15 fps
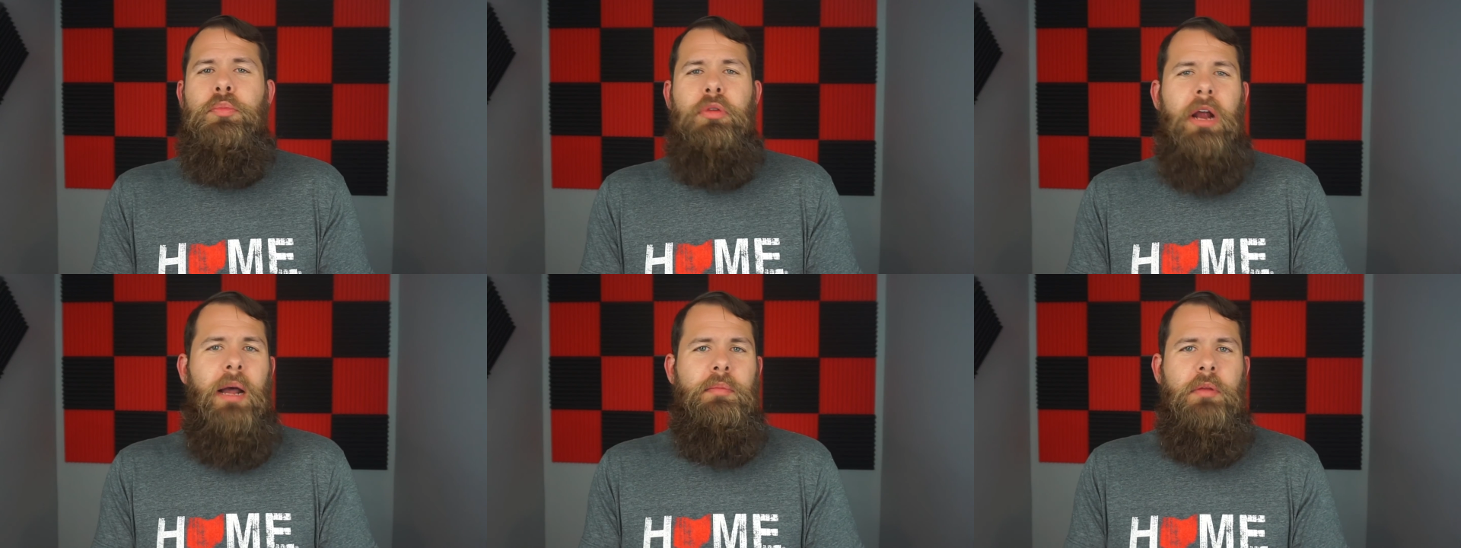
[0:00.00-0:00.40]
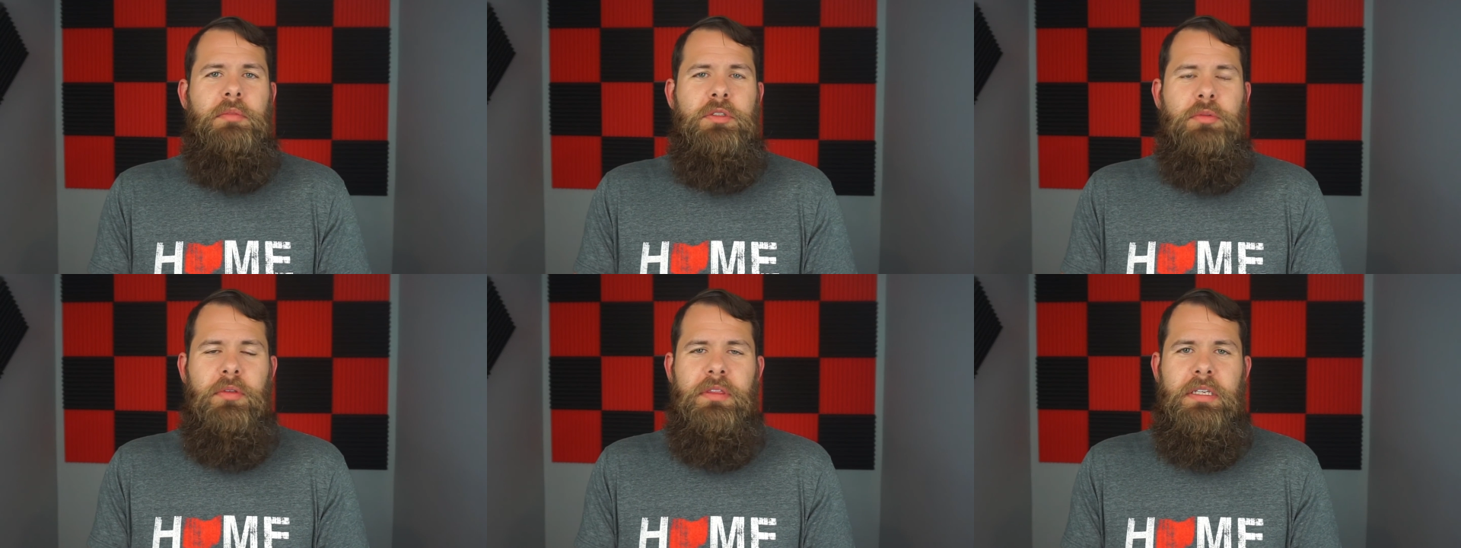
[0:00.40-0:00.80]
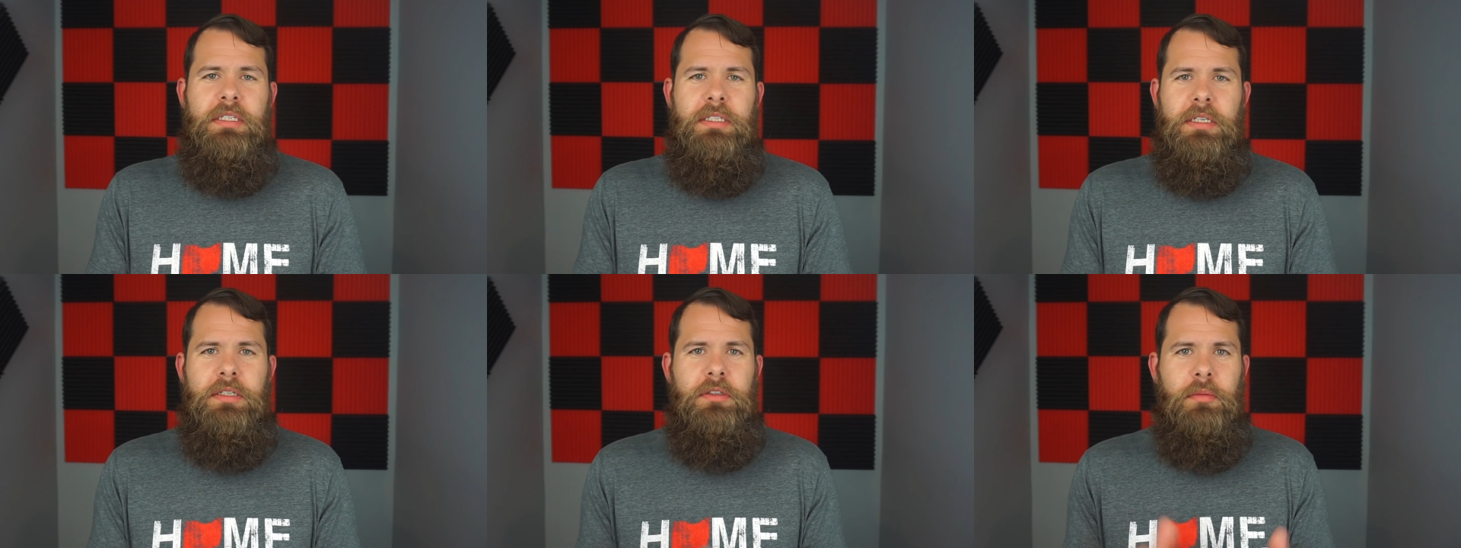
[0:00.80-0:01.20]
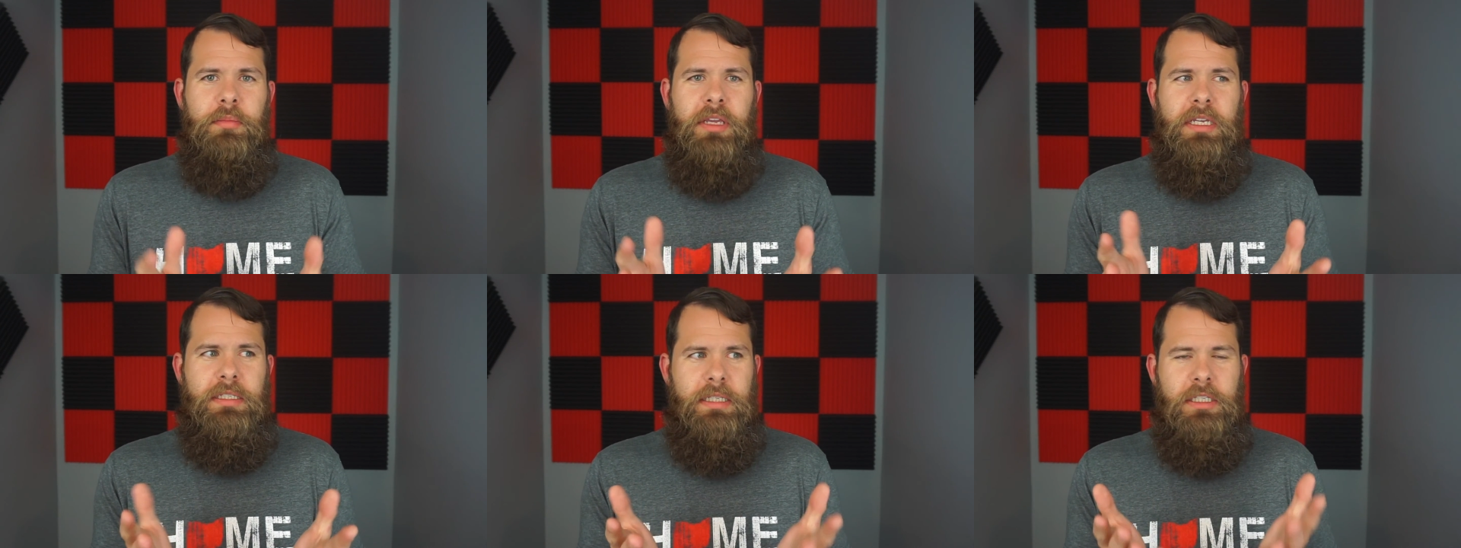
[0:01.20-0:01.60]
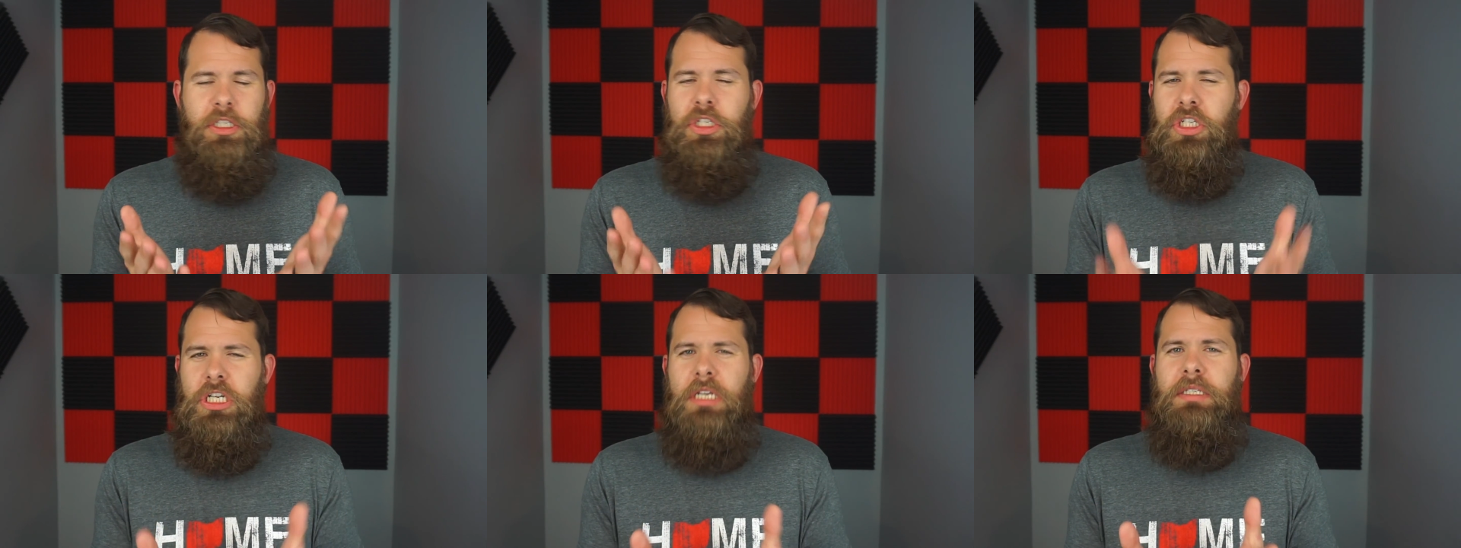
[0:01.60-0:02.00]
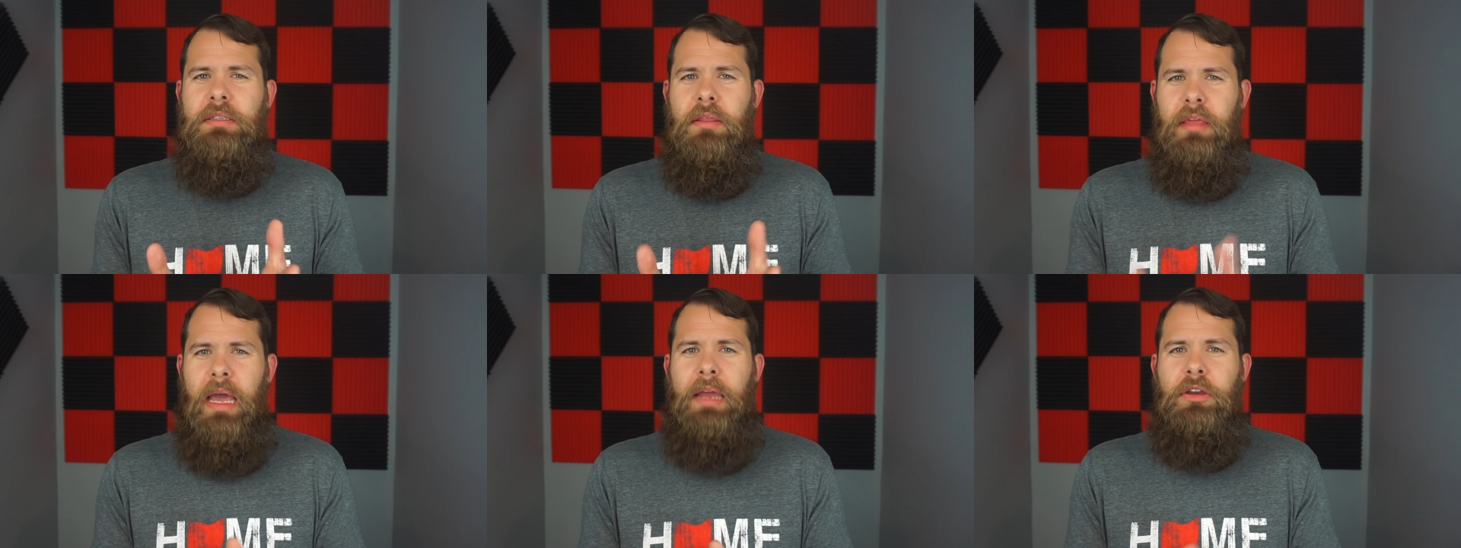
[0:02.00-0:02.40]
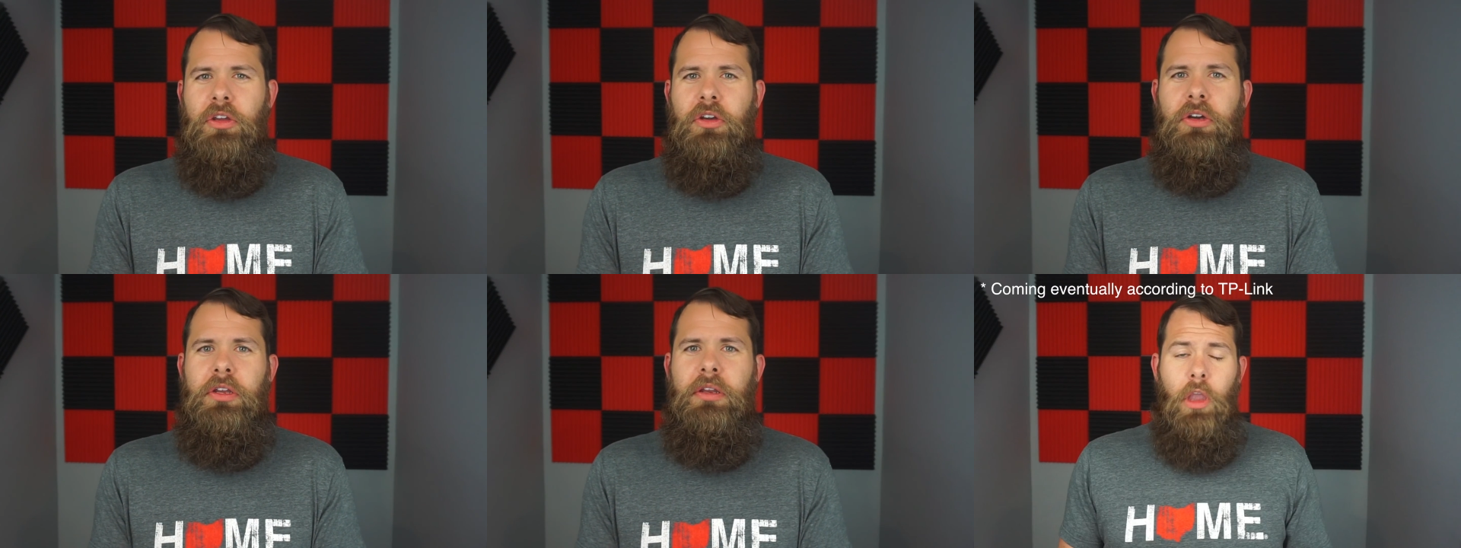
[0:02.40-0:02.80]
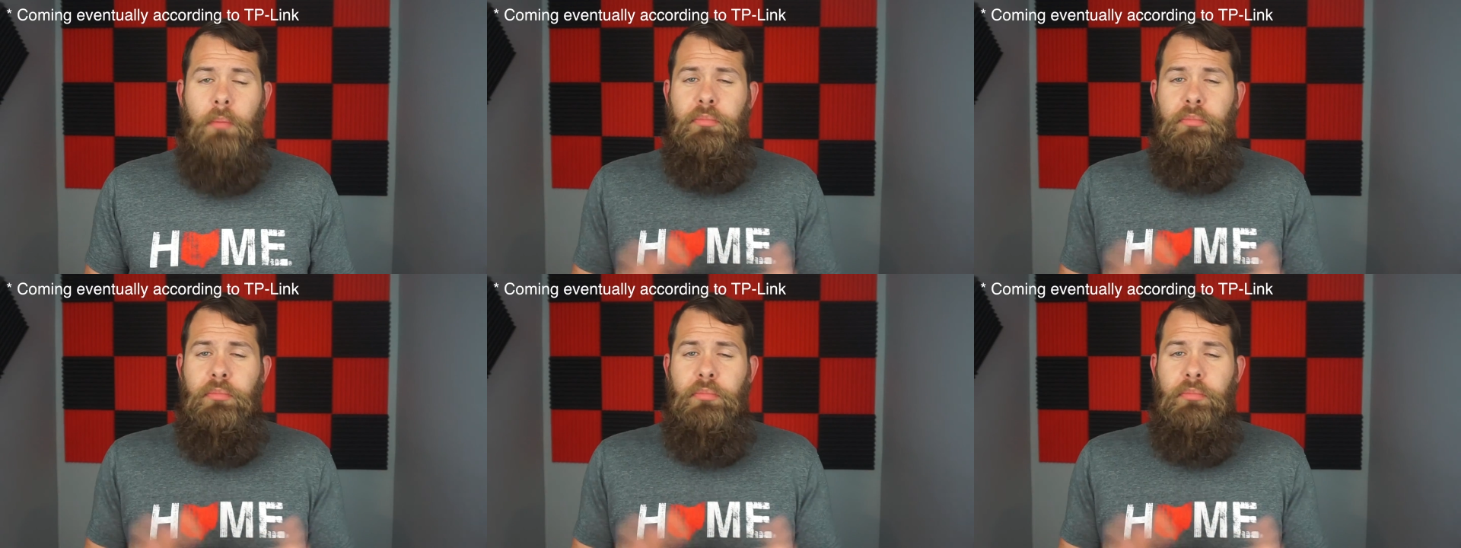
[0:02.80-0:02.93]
problems with this system because it's just that good.